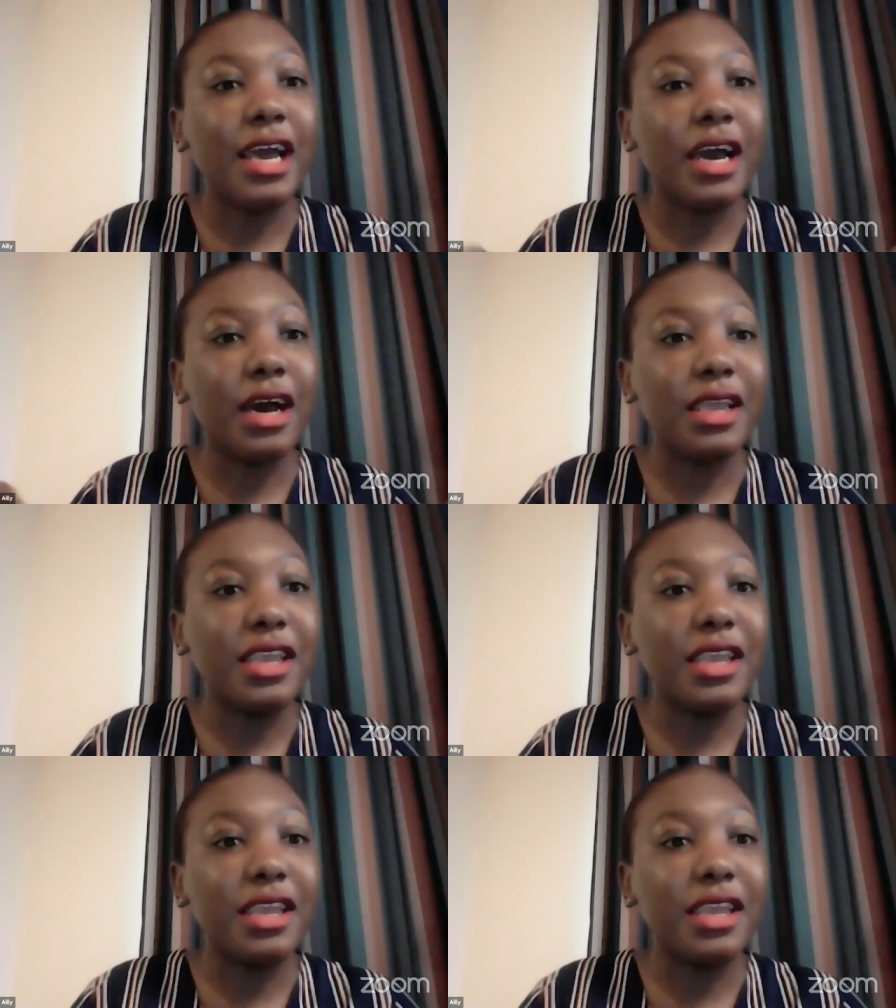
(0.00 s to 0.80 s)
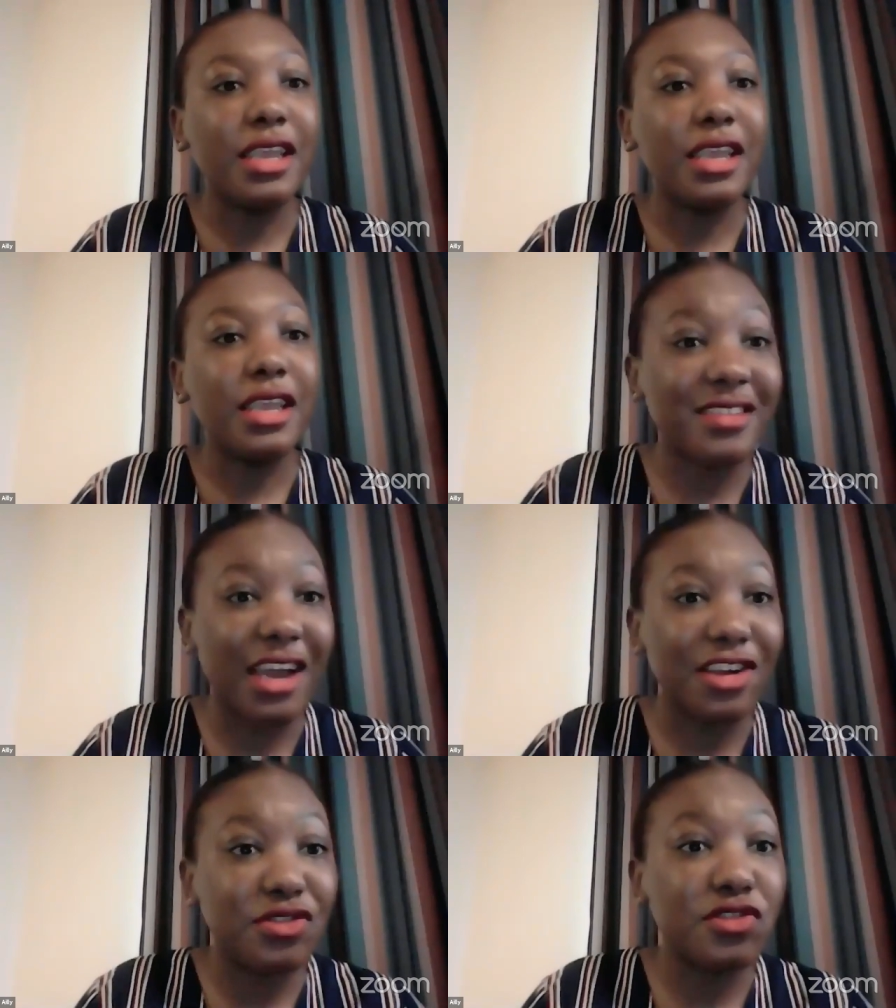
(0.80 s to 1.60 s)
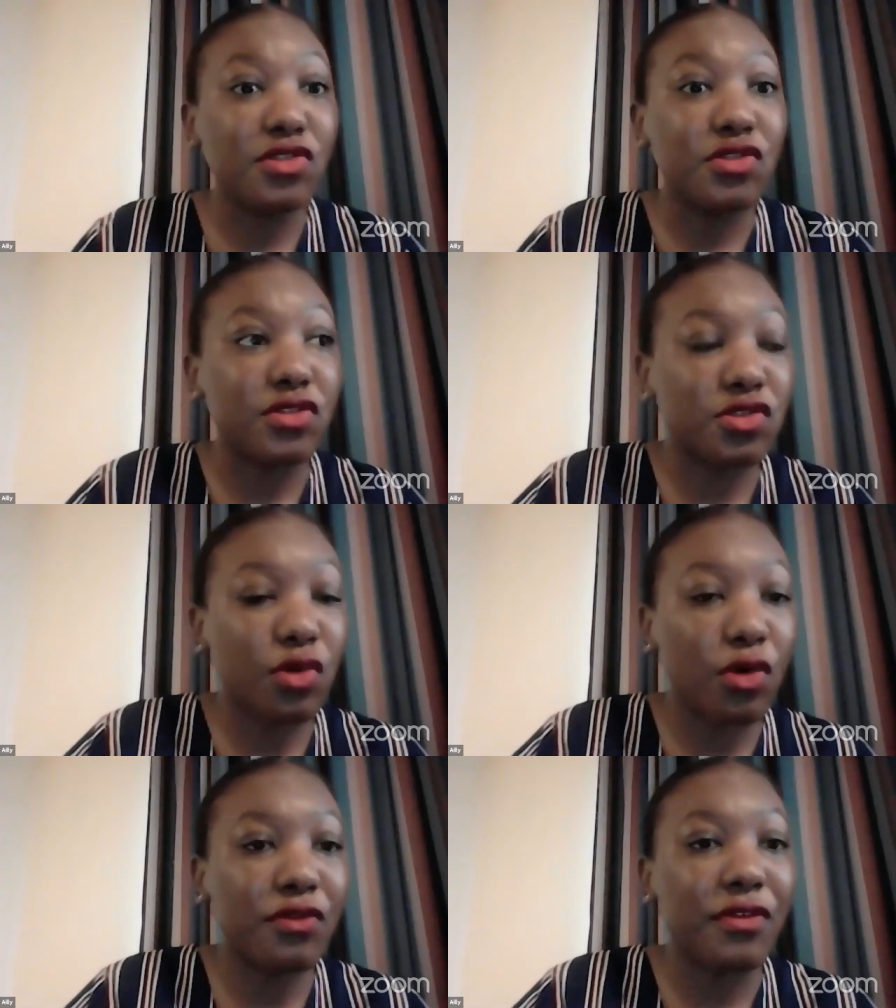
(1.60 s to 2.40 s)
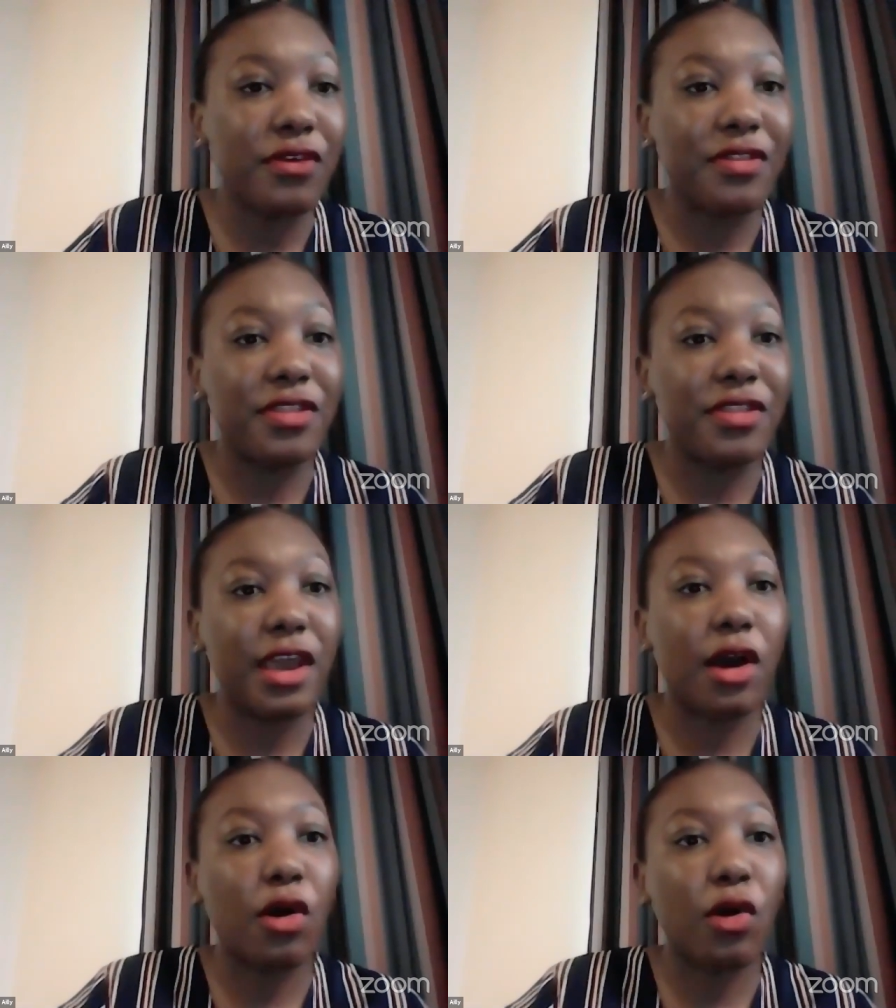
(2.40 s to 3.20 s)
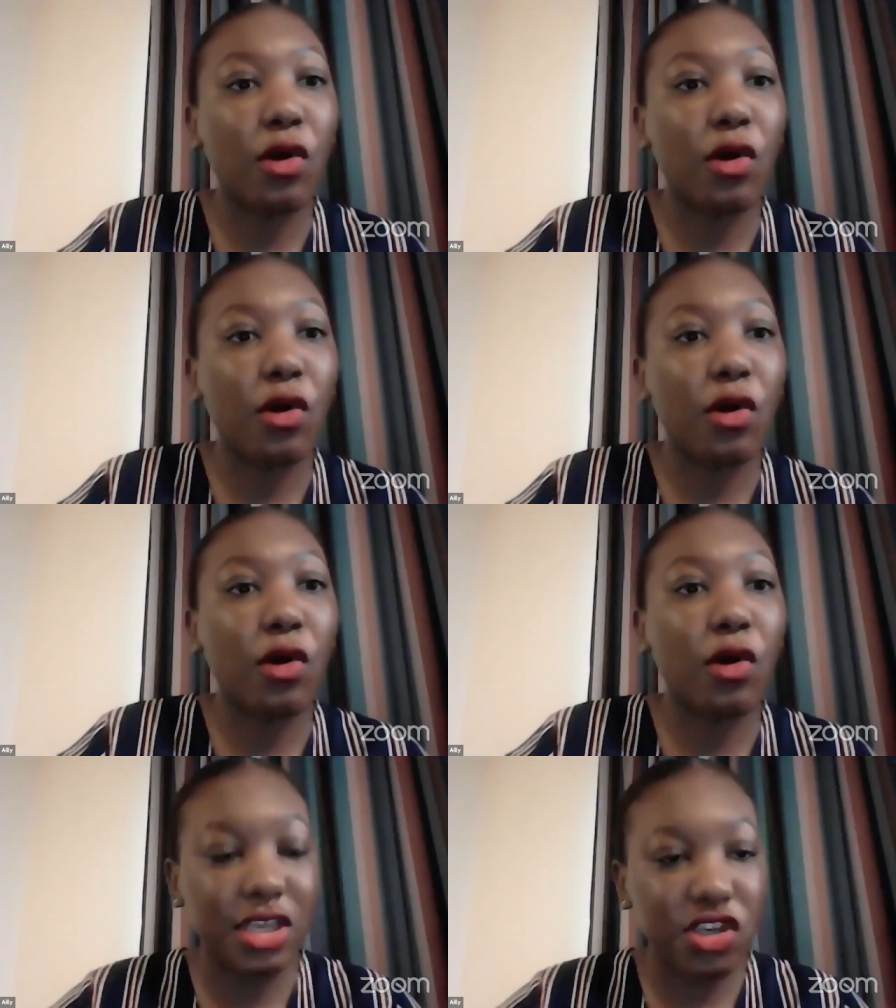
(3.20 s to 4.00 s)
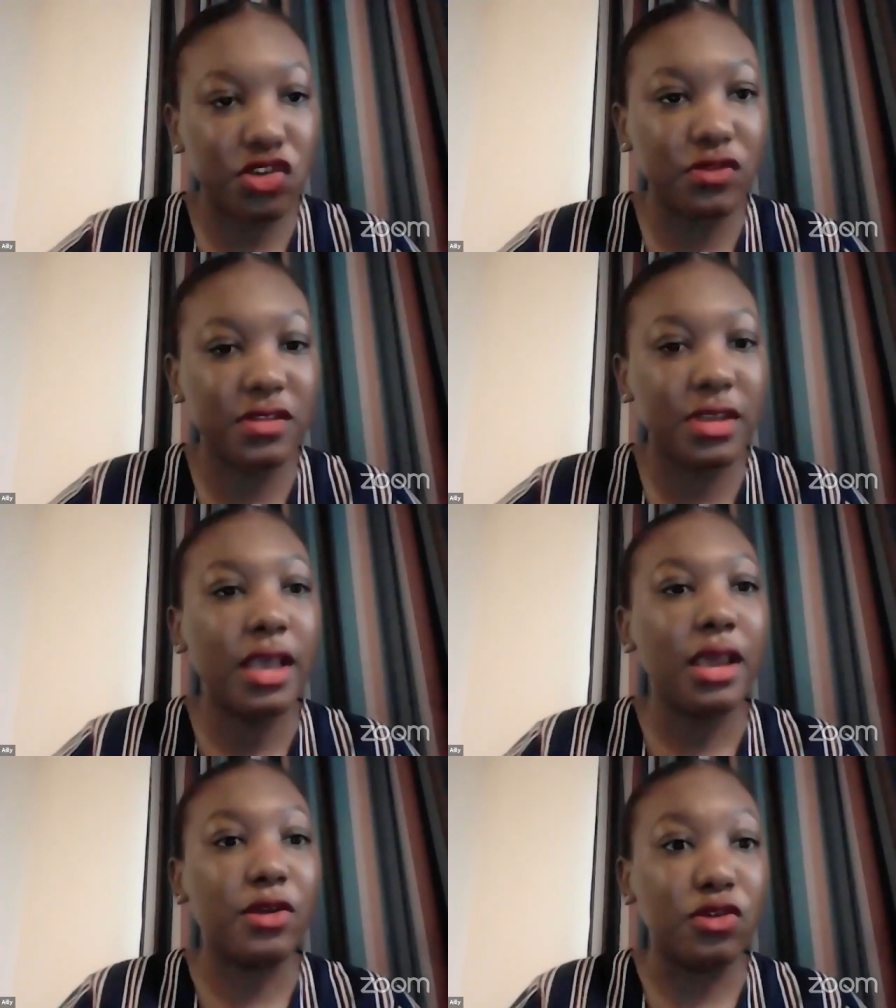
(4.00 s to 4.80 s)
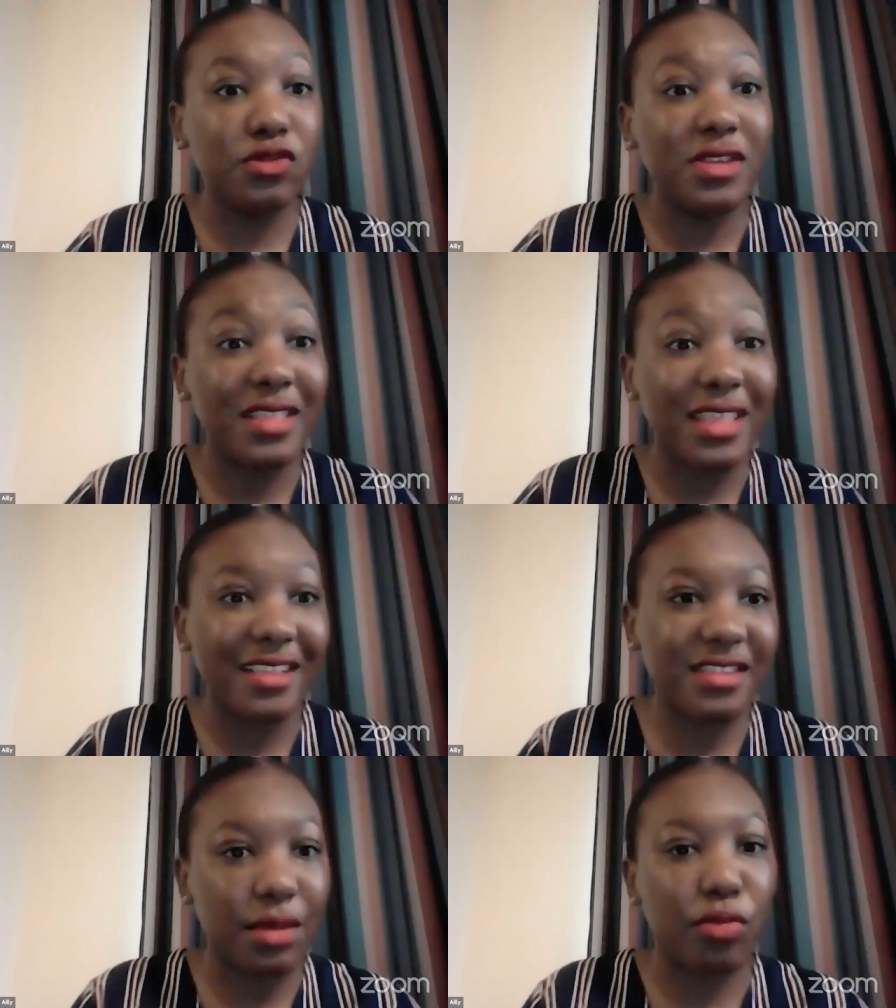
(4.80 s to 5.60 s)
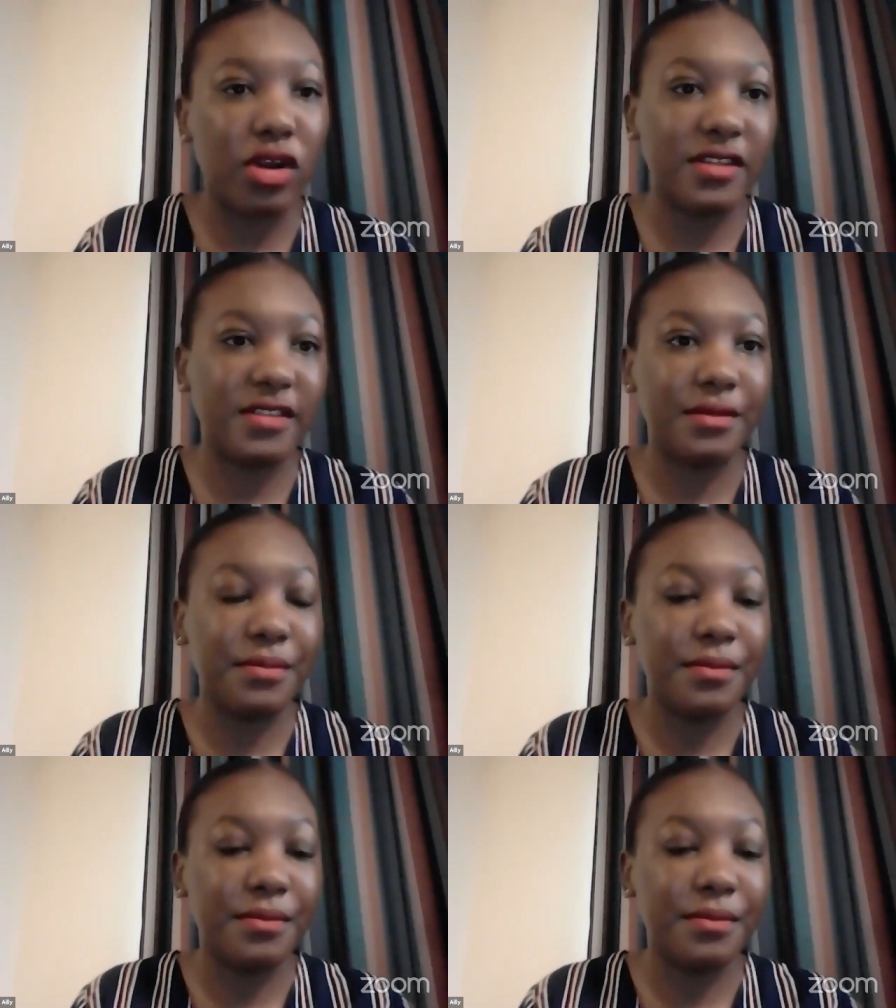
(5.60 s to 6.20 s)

individually as countries, solve their own energy issues using that same policy.